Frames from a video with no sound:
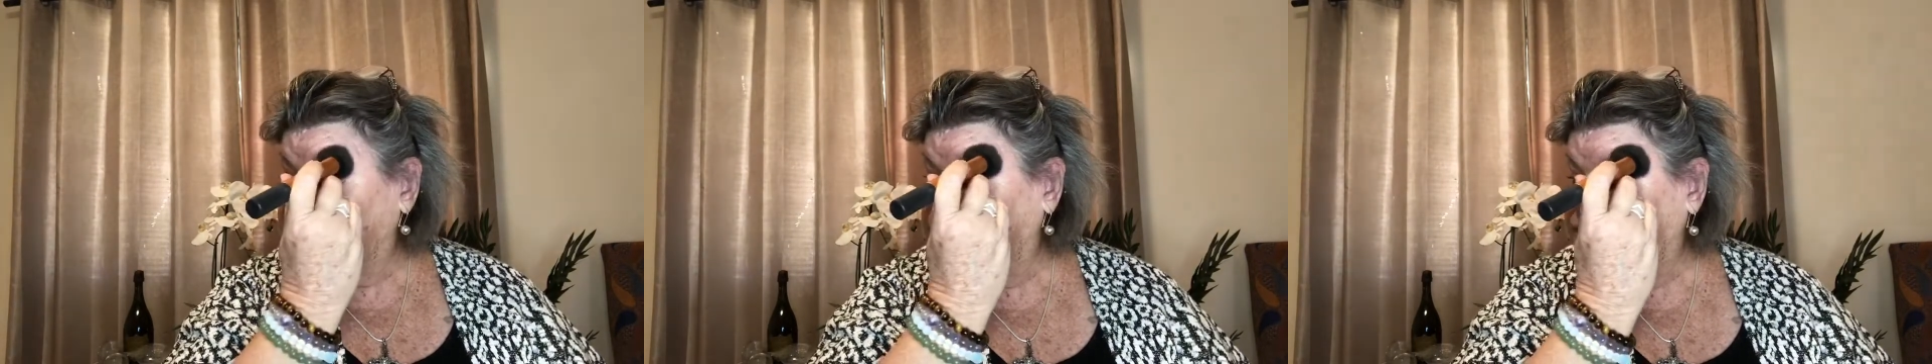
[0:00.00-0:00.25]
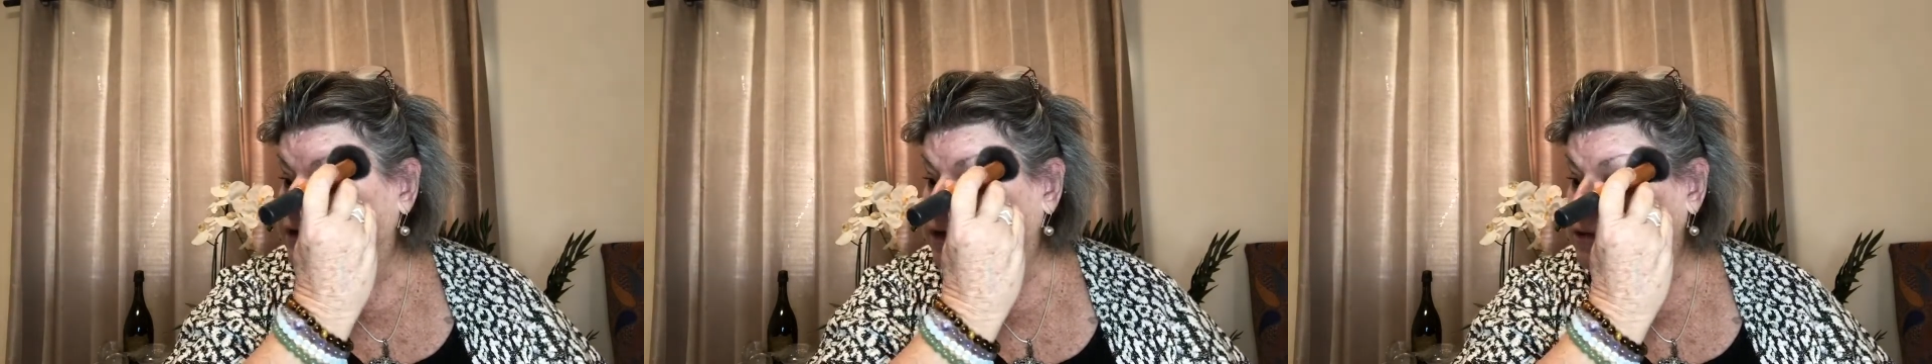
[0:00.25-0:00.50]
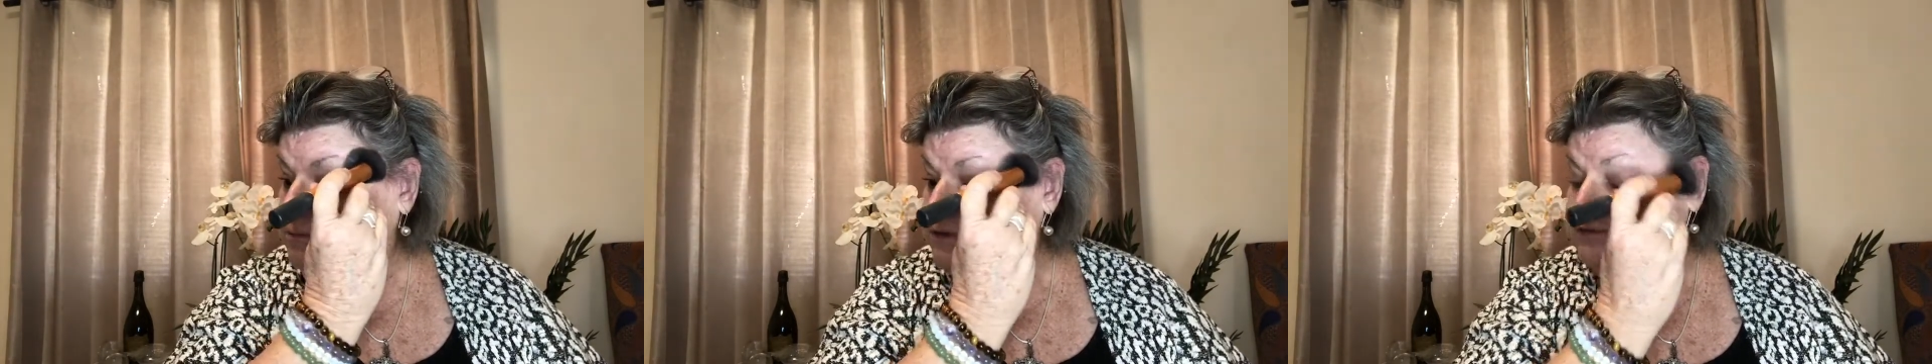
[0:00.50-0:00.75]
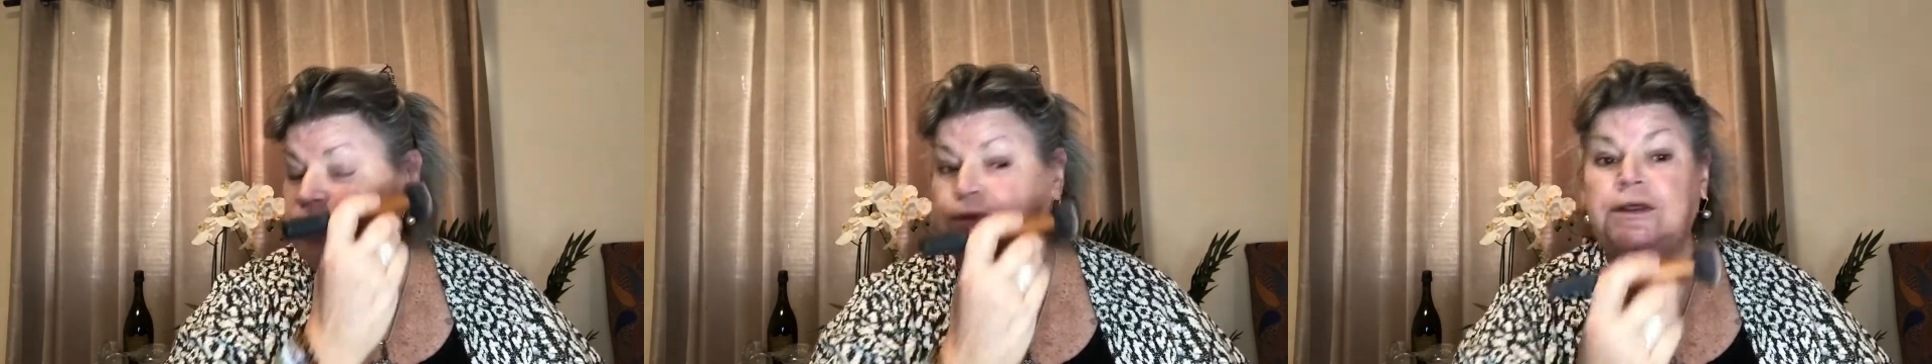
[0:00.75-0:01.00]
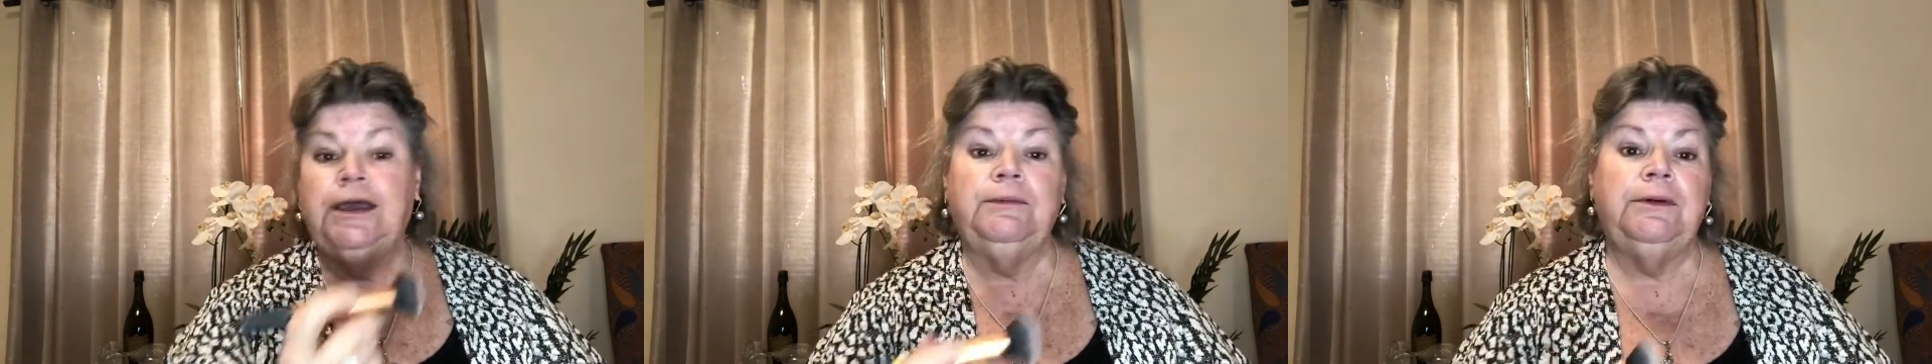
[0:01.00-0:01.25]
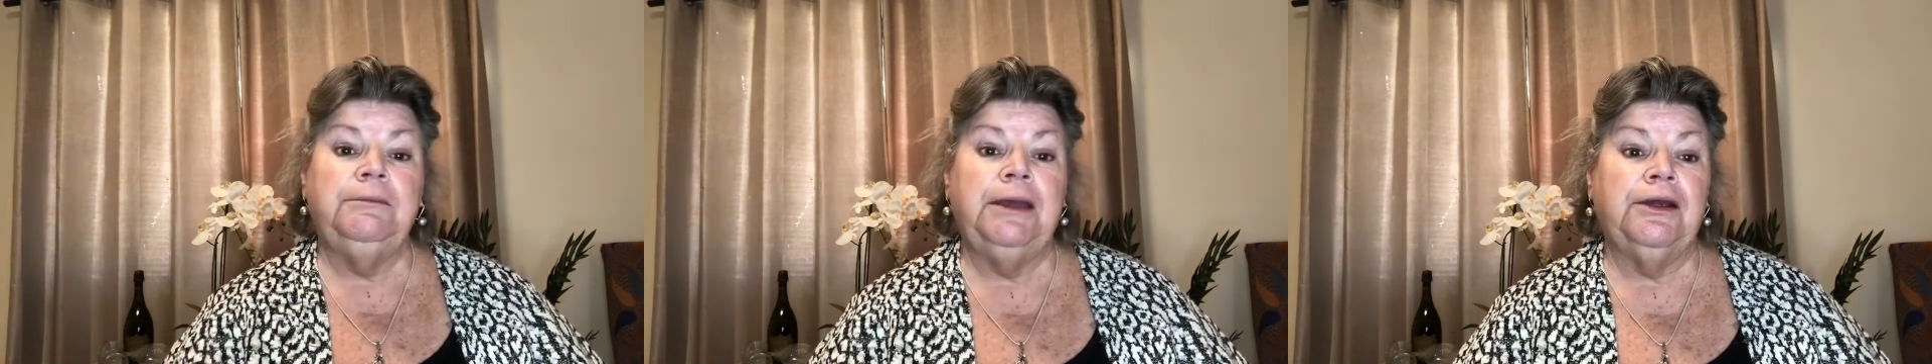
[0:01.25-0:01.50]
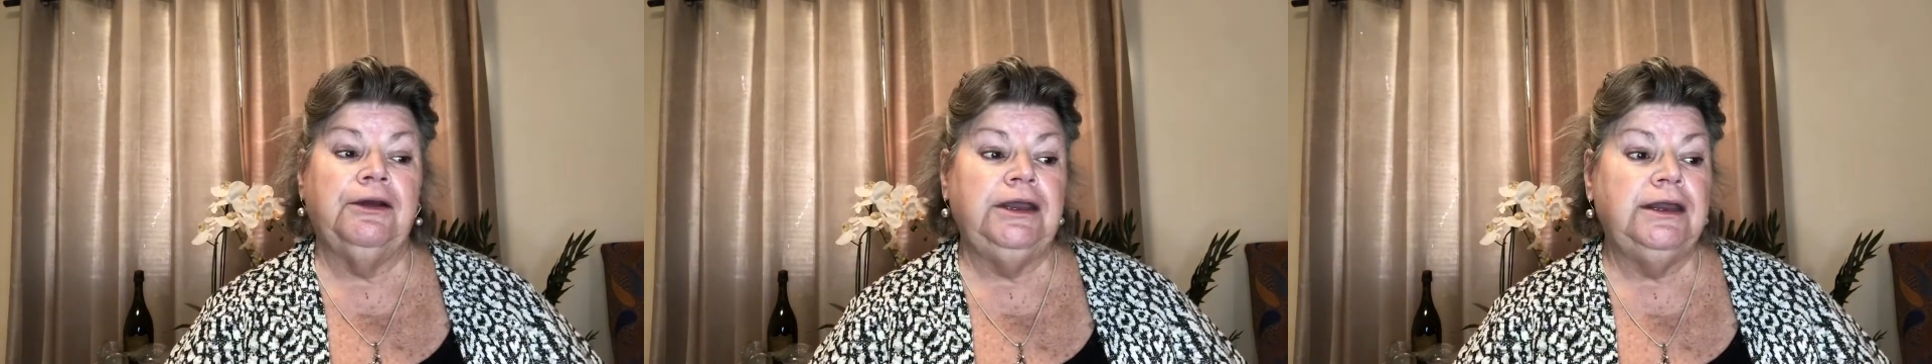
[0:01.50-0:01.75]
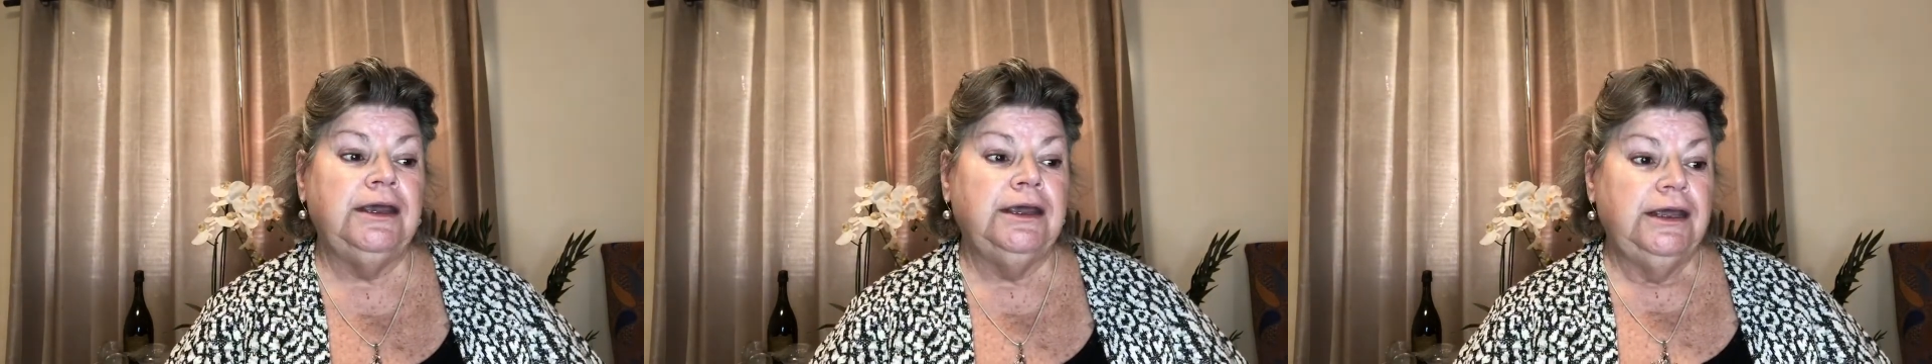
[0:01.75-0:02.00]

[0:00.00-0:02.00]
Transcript: left home before they were married,